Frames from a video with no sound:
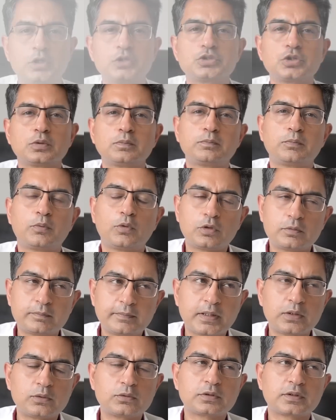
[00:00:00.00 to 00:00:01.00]
So bone
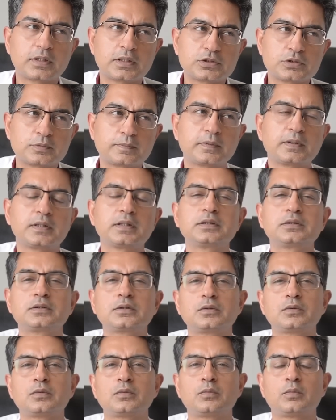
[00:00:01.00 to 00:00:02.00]
marrow
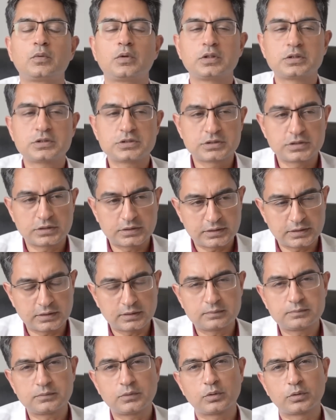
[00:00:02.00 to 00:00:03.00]
transplant was the
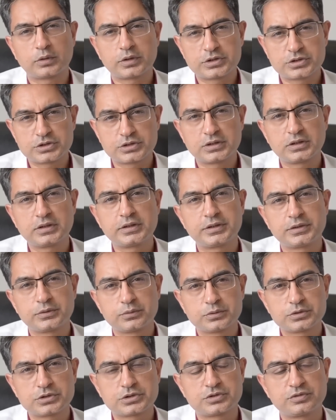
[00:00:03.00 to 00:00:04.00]
term originally
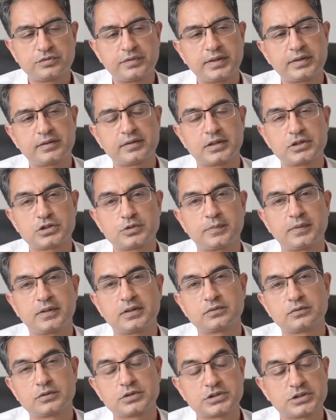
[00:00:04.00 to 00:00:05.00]
used when
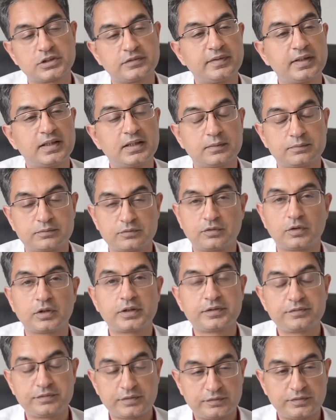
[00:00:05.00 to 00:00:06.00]
transplant was developed
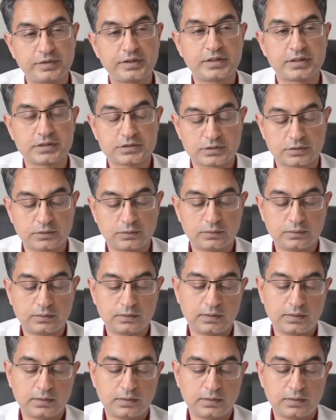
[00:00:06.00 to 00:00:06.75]
40-50 years ago.